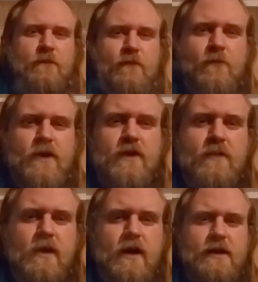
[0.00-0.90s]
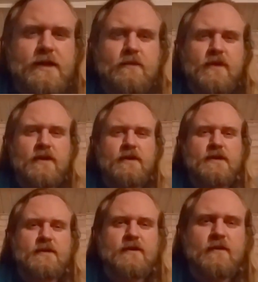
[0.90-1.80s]
What are your honest opinions
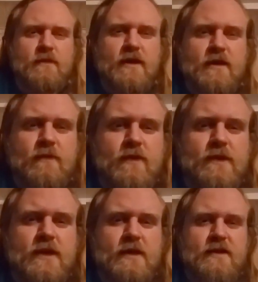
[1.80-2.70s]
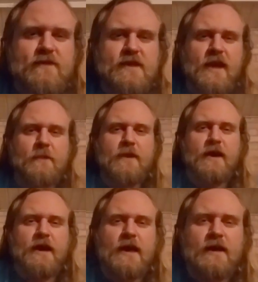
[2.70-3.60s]
on the comedic musings of Sam
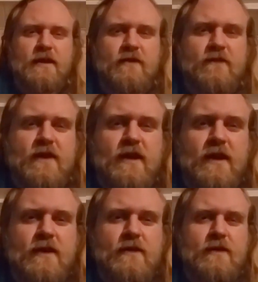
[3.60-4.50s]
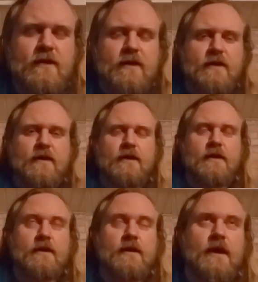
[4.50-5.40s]
Hyde, if any?
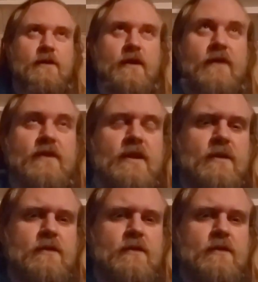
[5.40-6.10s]
I don't have any.